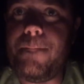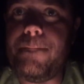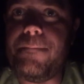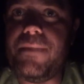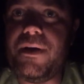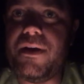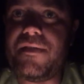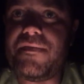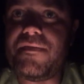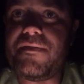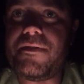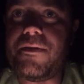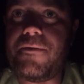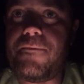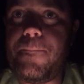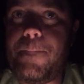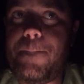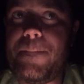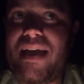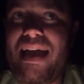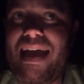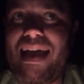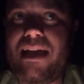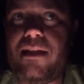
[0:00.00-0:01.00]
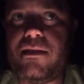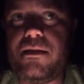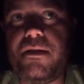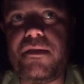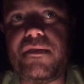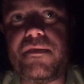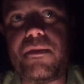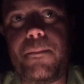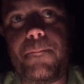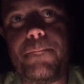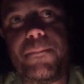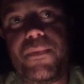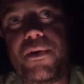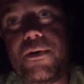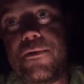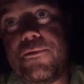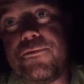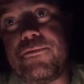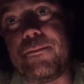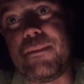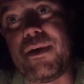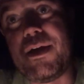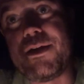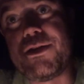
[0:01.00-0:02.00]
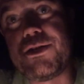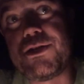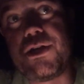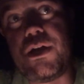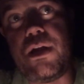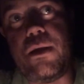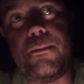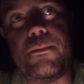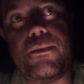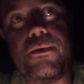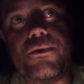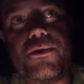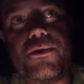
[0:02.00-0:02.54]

bust of Pallas above my chamber